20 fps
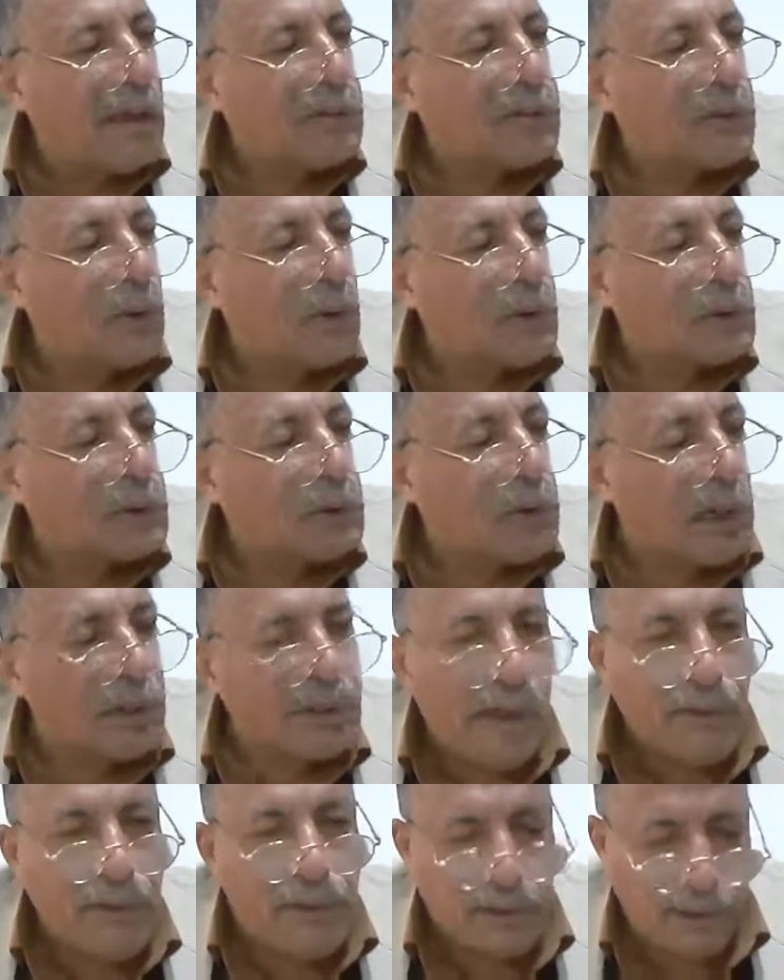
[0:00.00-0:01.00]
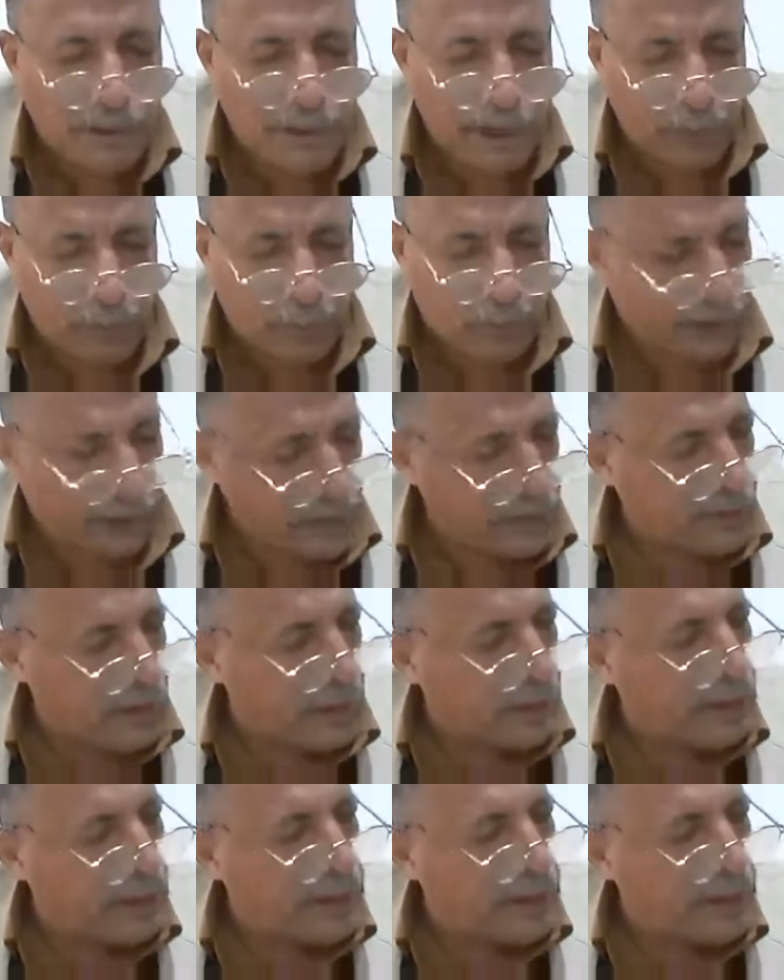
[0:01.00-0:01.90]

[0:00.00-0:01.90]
So what we are going to deal with is